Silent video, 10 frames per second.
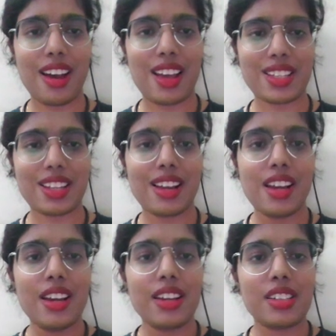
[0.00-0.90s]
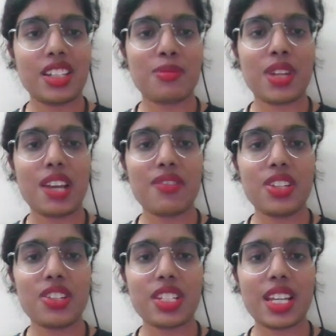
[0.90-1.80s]
as in deep dive
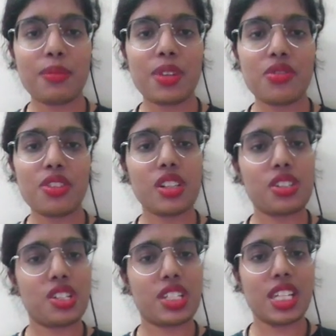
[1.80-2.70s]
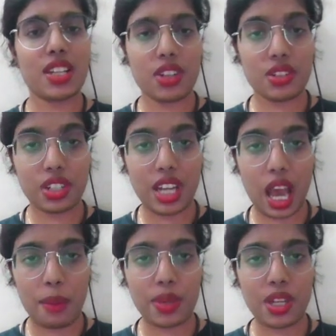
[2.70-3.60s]
into segment 1 to see what would
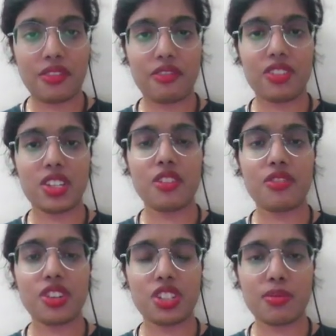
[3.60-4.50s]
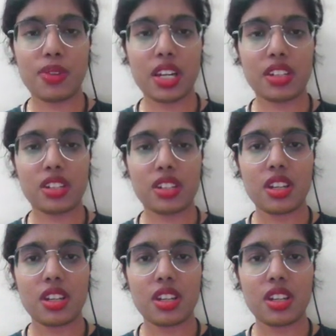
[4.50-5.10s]
happen if you split